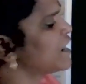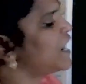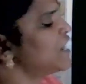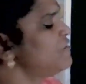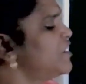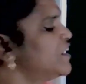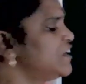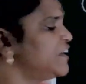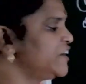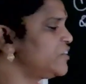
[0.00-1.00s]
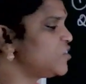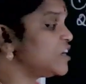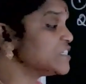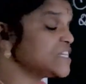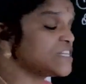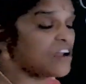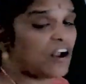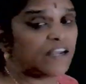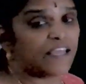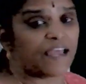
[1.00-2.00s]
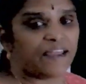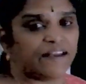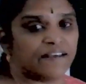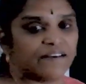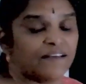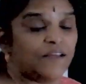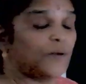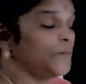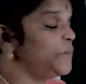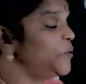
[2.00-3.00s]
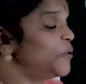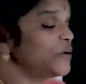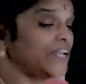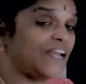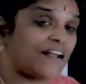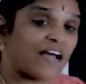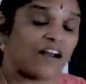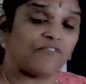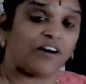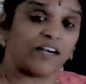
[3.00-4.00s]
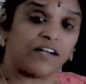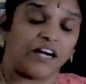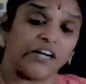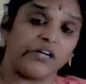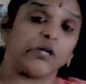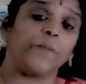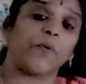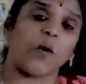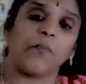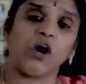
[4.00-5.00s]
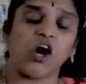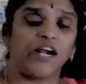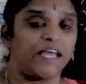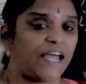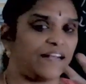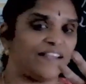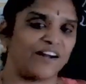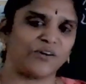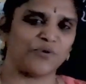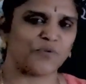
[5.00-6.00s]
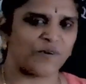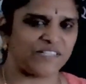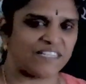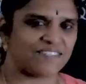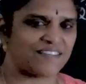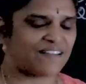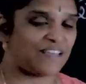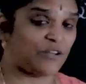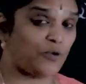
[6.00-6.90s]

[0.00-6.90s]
converted into acetaldehyde, butene converted into propanaldehyde. There are two questions are there.